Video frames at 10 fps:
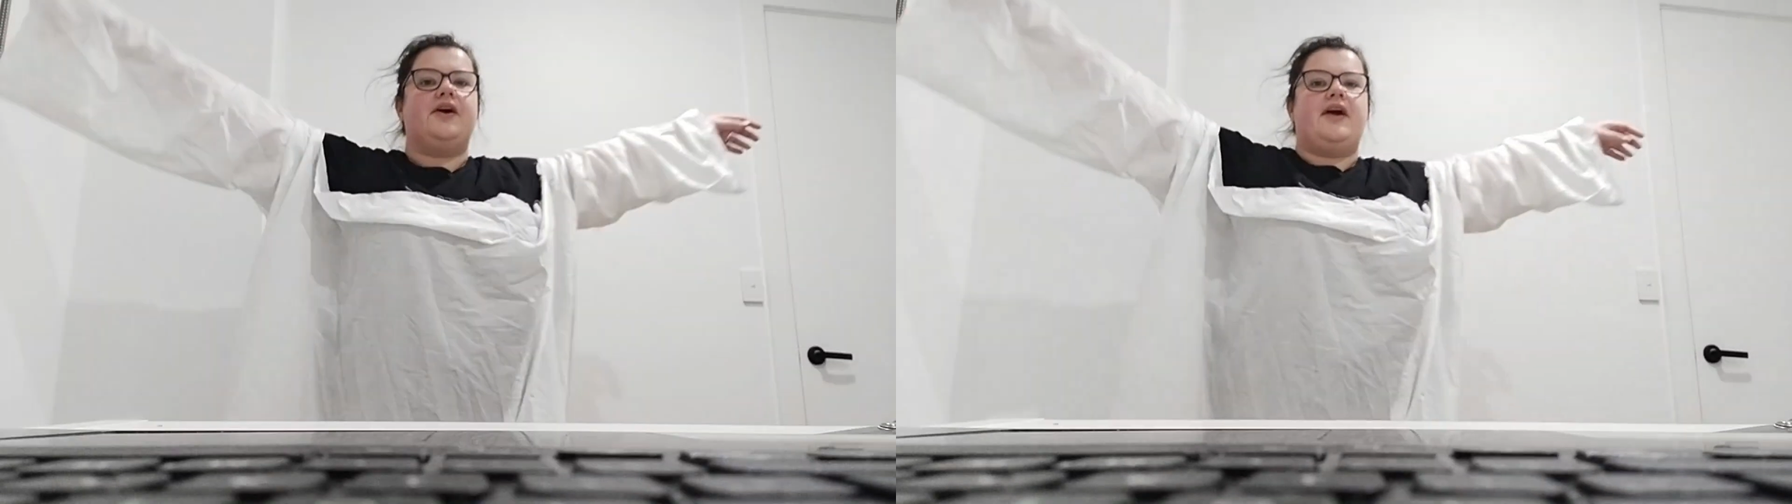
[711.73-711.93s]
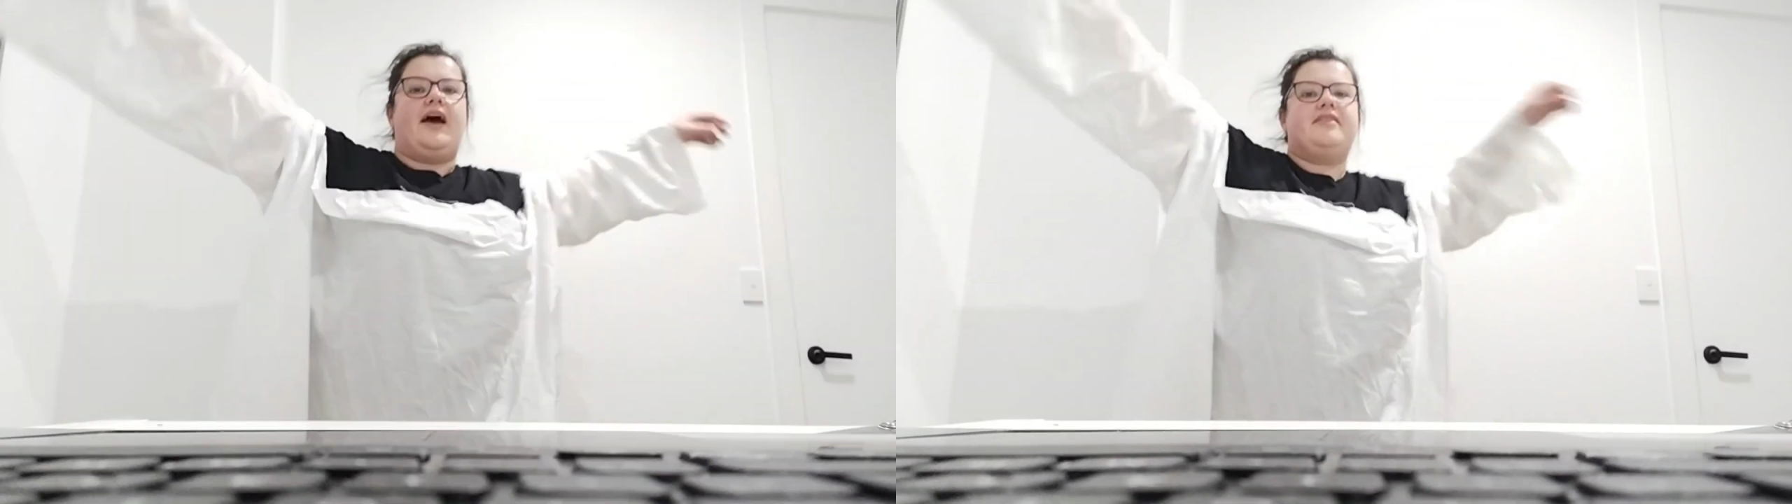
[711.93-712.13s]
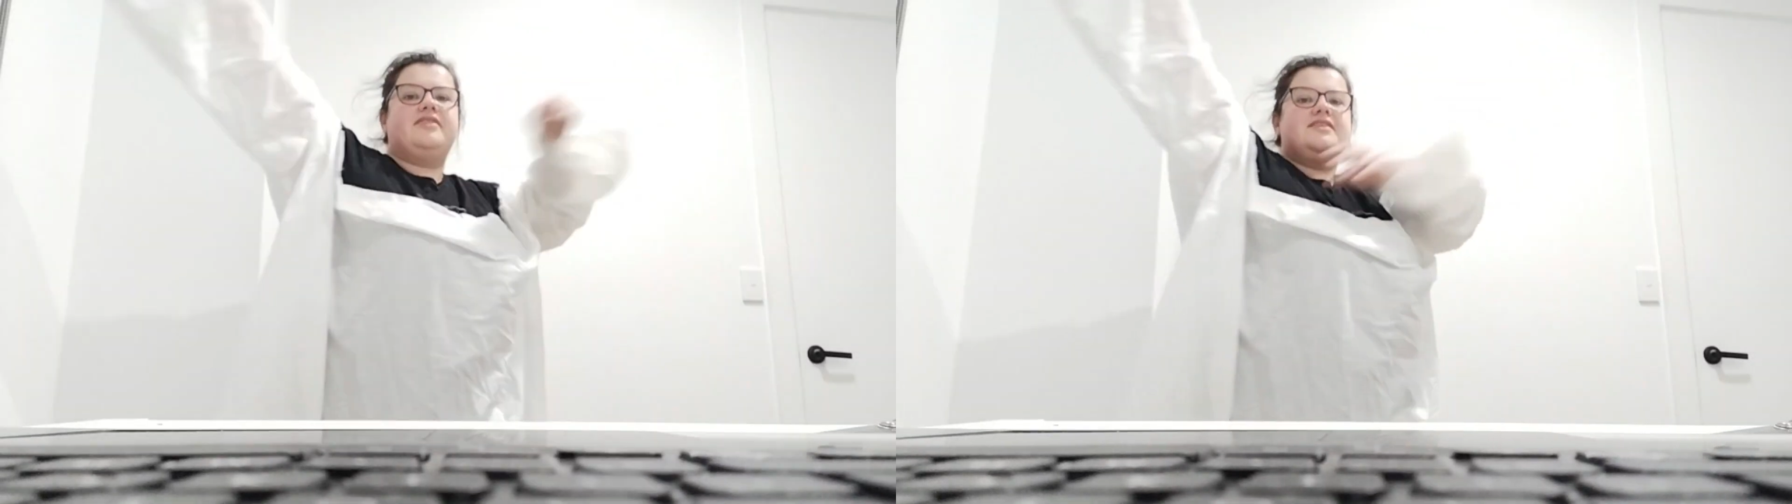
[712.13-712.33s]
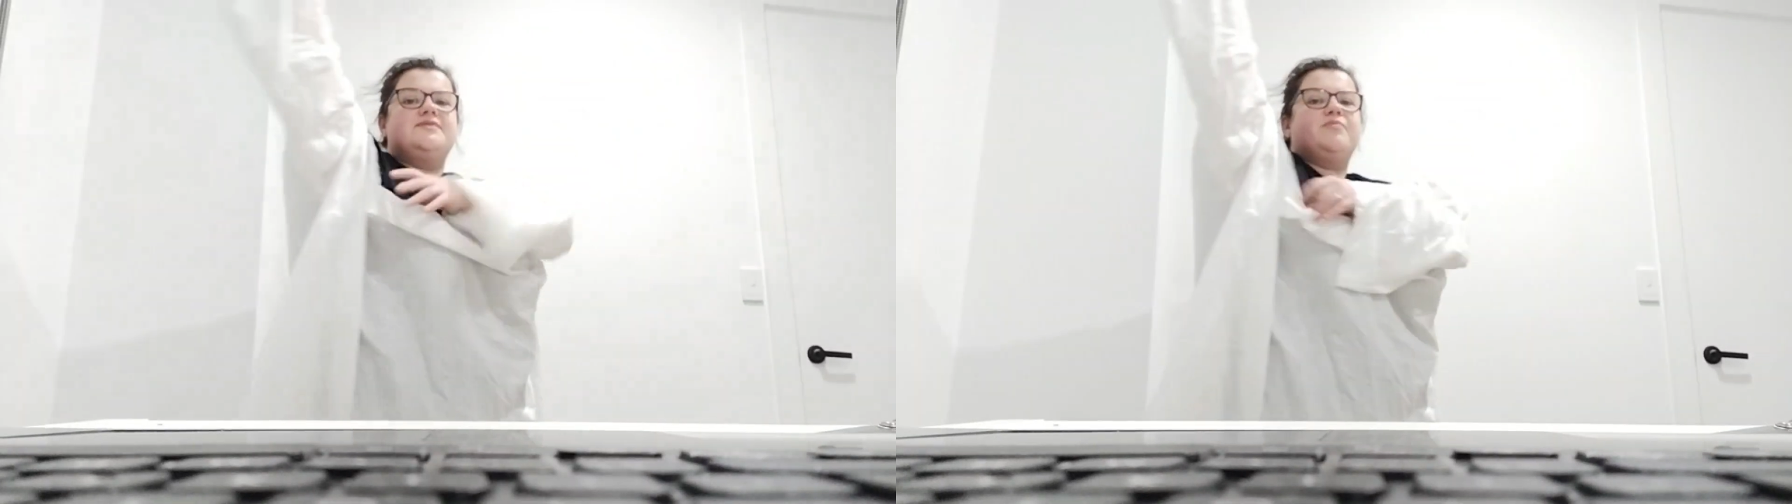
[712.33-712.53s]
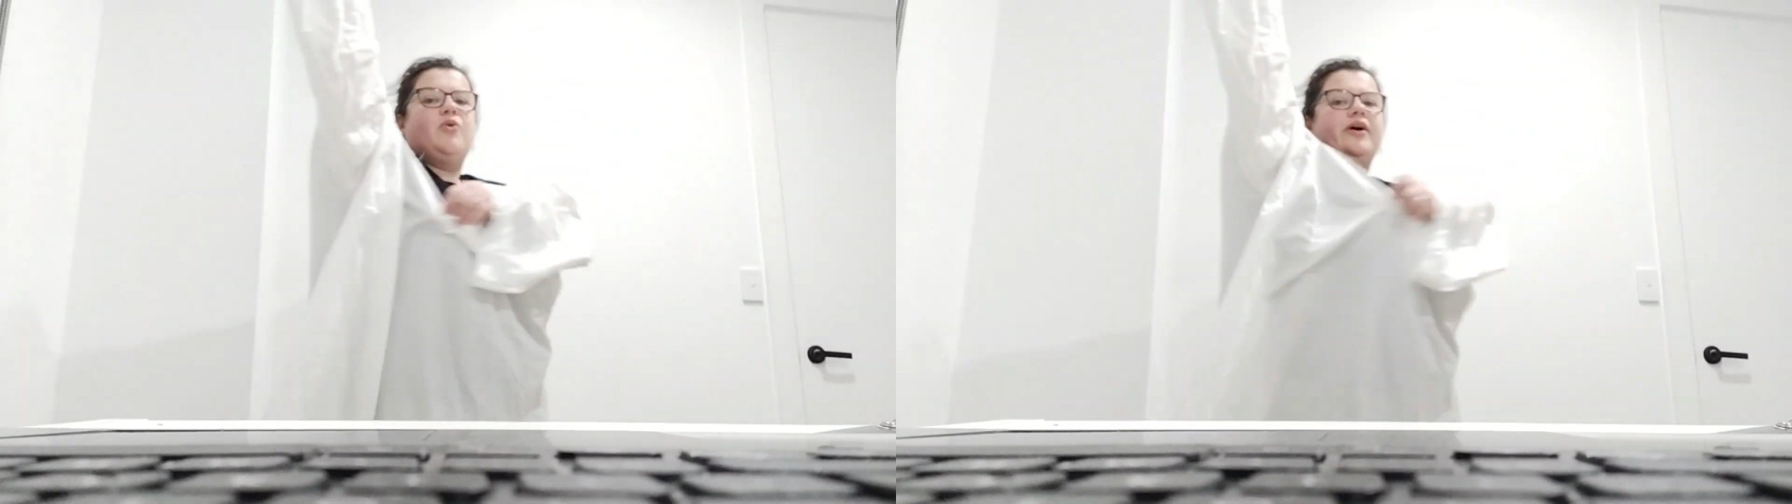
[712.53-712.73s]
at
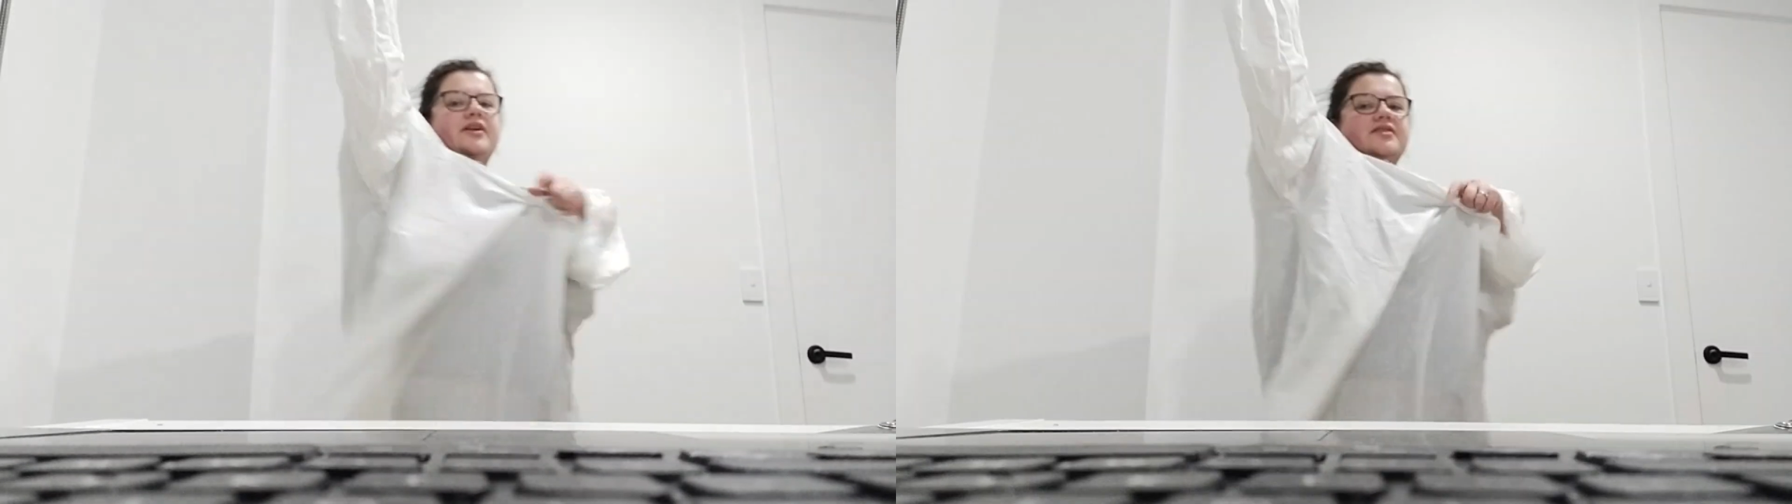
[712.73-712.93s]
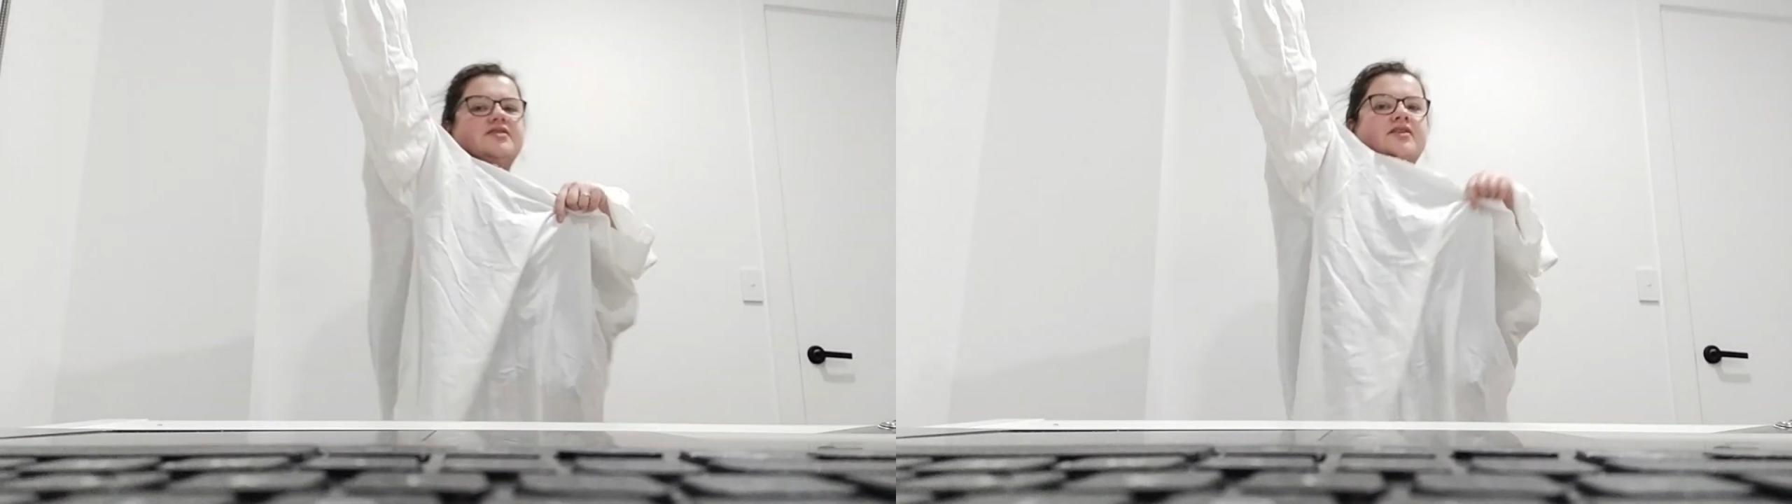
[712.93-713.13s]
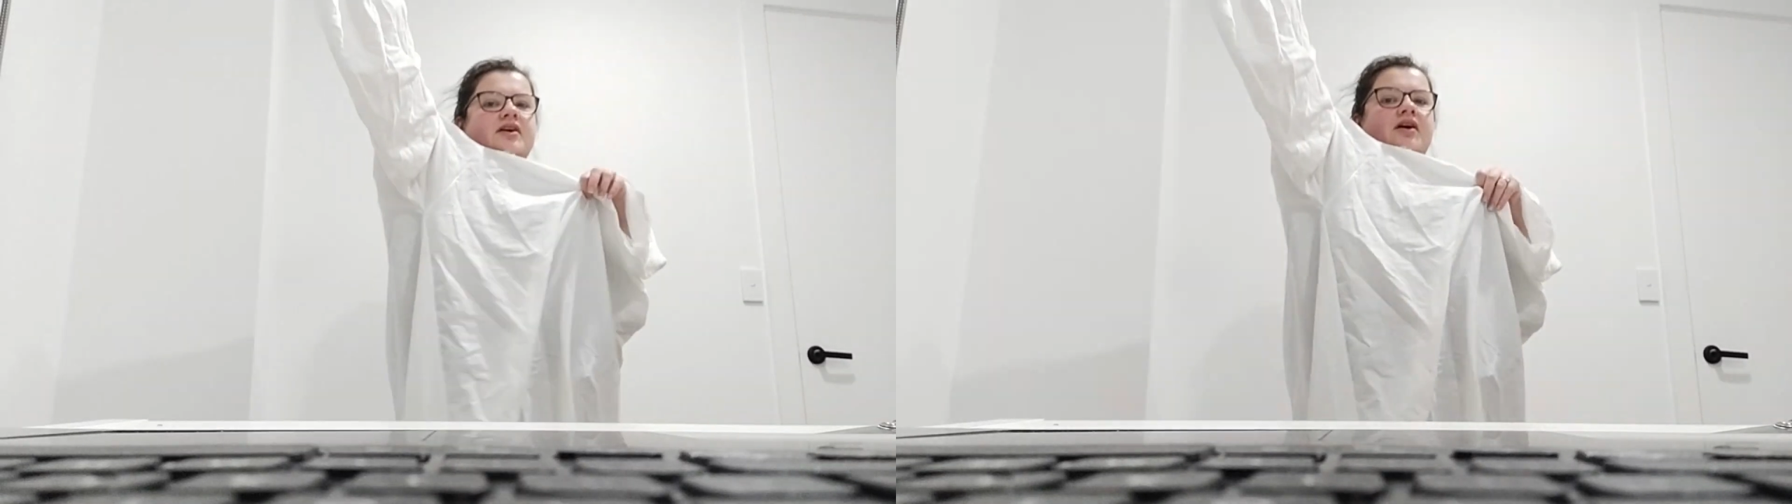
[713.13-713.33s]
this point